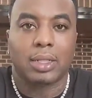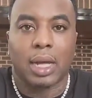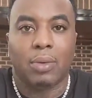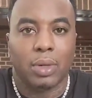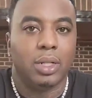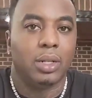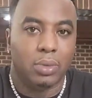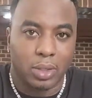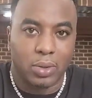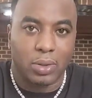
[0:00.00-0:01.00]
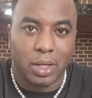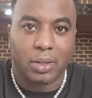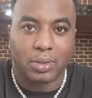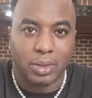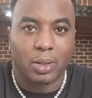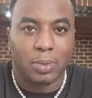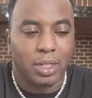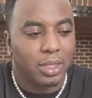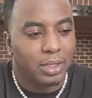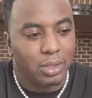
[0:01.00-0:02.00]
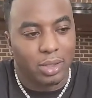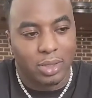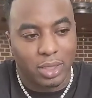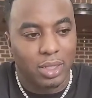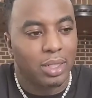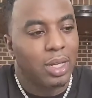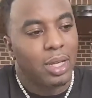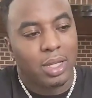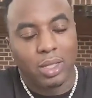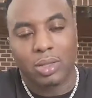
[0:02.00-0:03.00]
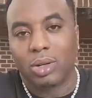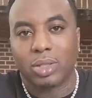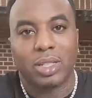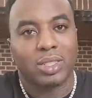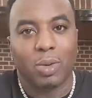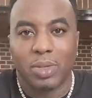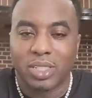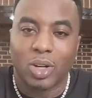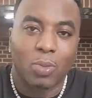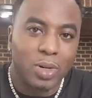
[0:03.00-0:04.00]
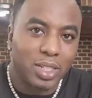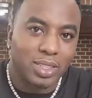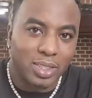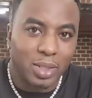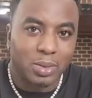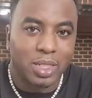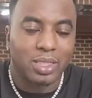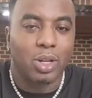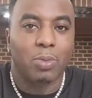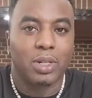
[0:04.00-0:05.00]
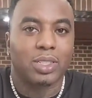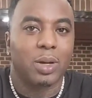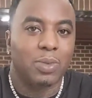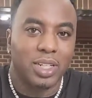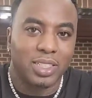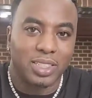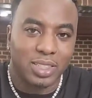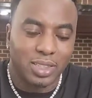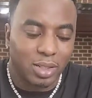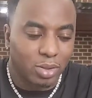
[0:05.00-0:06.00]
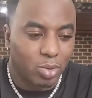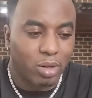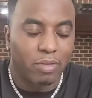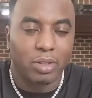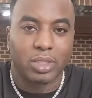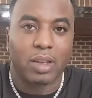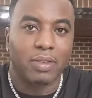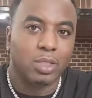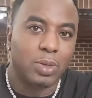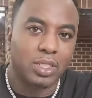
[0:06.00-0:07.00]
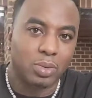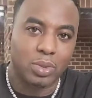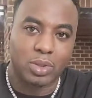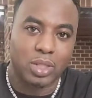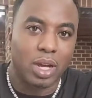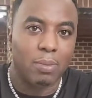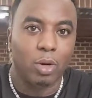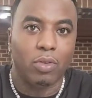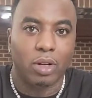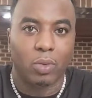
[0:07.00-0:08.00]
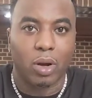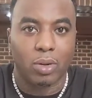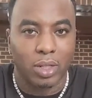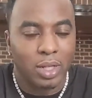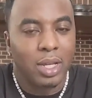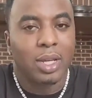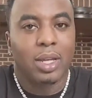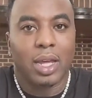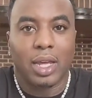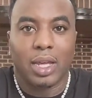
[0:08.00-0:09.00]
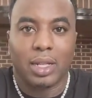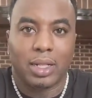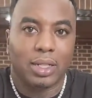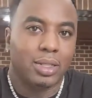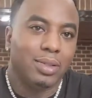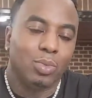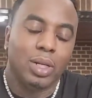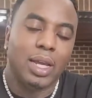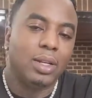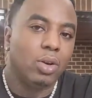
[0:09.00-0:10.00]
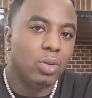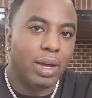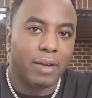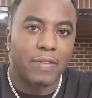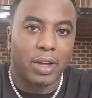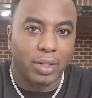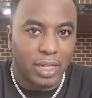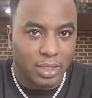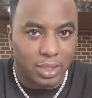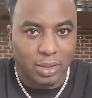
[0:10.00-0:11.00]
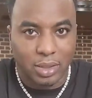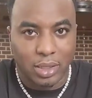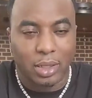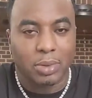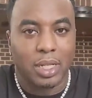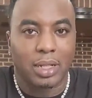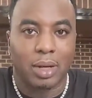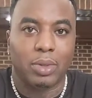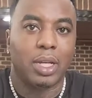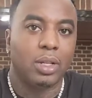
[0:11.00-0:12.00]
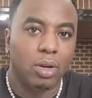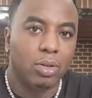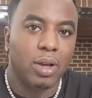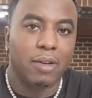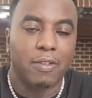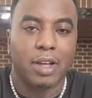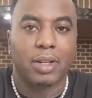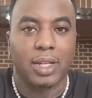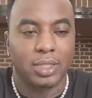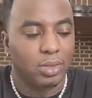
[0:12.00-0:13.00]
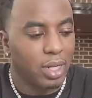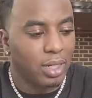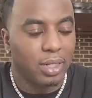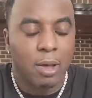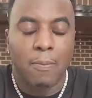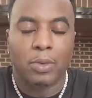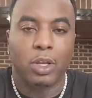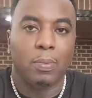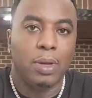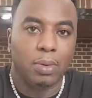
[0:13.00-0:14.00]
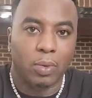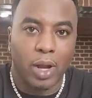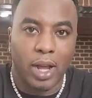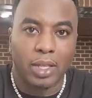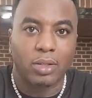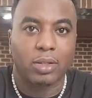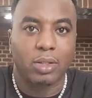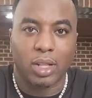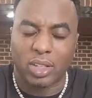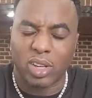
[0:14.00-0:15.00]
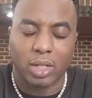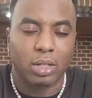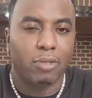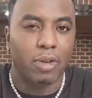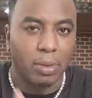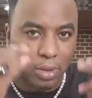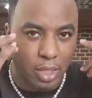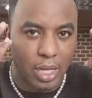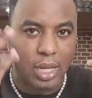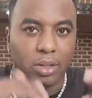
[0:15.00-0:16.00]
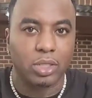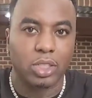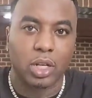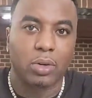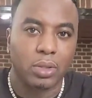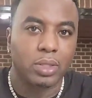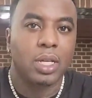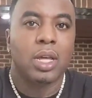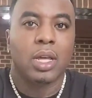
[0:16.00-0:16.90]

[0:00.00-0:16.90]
I, I really know what's going on. You know what I mean? Because you're gonna right. see you gonna it's gonna be so much. You know what I'm saying? So much coming at you. You know, 24/7, especially when you start moving and rolling. And when they know you got a foundation, you know what I'm saying? Like when they know you got a foundation, you got good people around you, like you got a good family, good head on your shoulders.